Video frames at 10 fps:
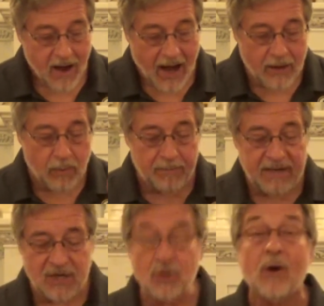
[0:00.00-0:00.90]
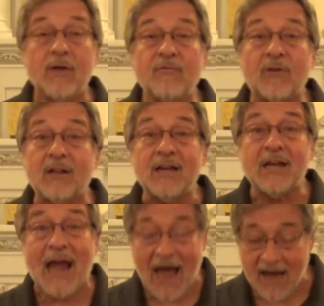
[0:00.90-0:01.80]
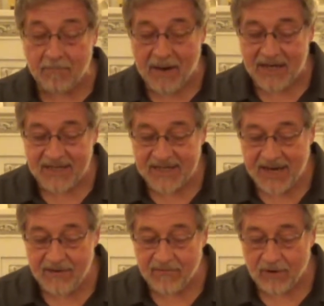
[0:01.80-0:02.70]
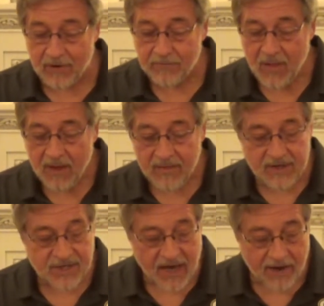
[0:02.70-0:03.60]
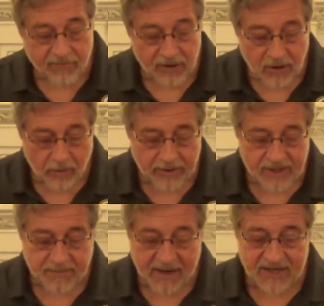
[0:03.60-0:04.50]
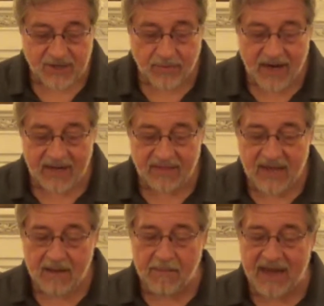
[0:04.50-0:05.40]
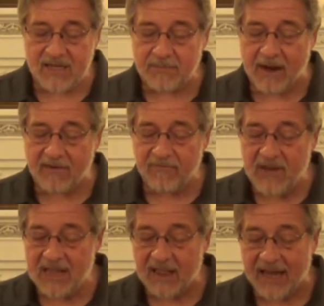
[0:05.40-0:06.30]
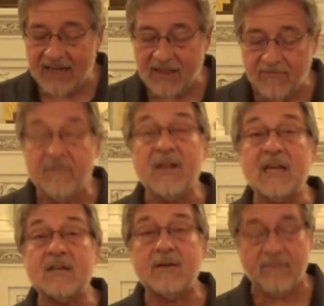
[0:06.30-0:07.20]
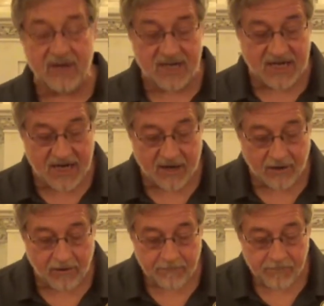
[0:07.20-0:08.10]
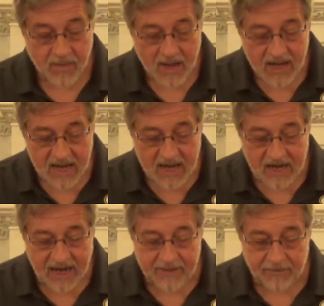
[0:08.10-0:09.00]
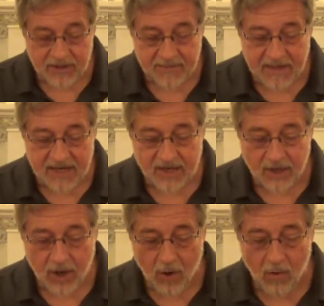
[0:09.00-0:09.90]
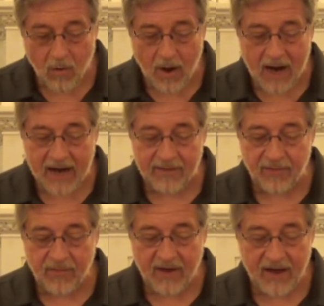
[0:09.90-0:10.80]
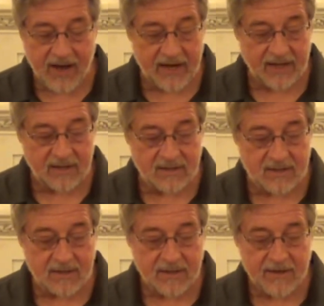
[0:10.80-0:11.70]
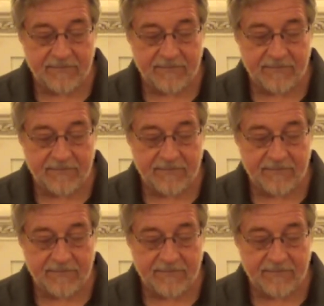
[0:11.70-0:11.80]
I will be joyful in God my Savior. The sovereign Lord is my strength. He makes my feet like the feet of a deer. He enables me to go on the heights.